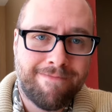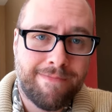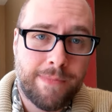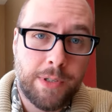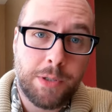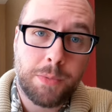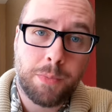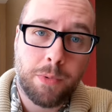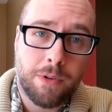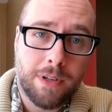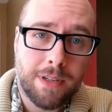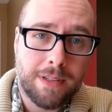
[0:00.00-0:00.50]

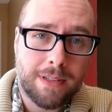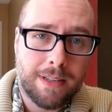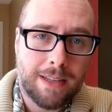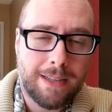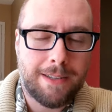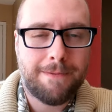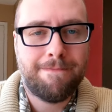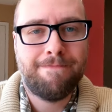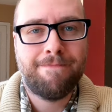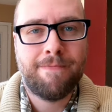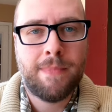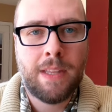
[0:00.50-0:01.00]
is print
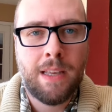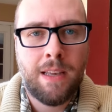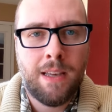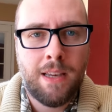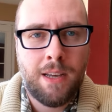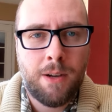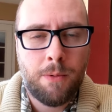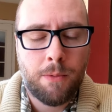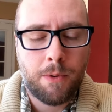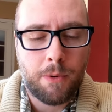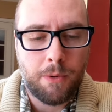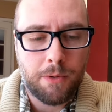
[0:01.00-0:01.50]
day.
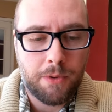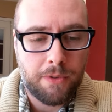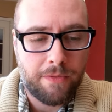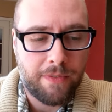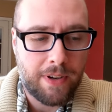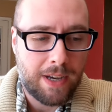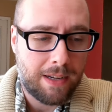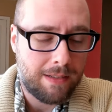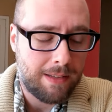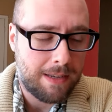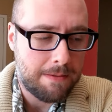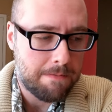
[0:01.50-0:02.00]
We're going to
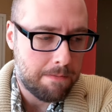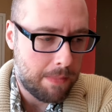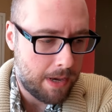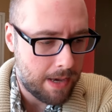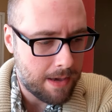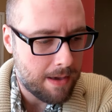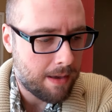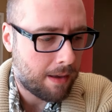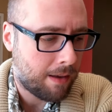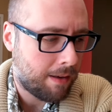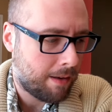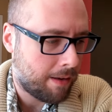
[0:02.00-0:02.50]
finally
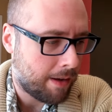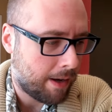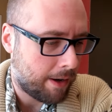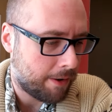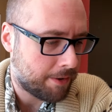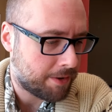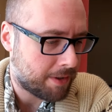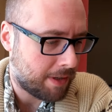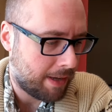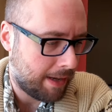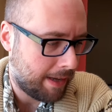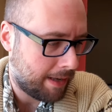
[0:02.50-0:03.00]
make
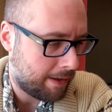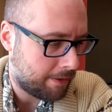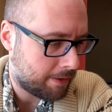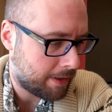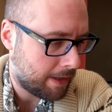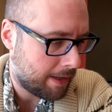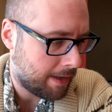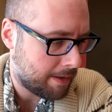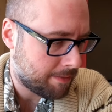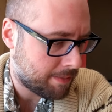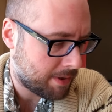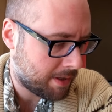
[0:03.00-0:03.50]
our
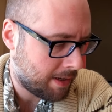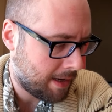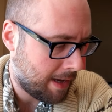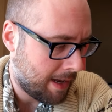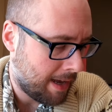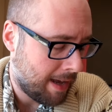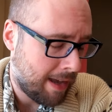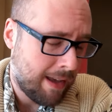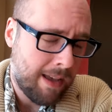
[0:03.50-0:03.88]
cyanotypes,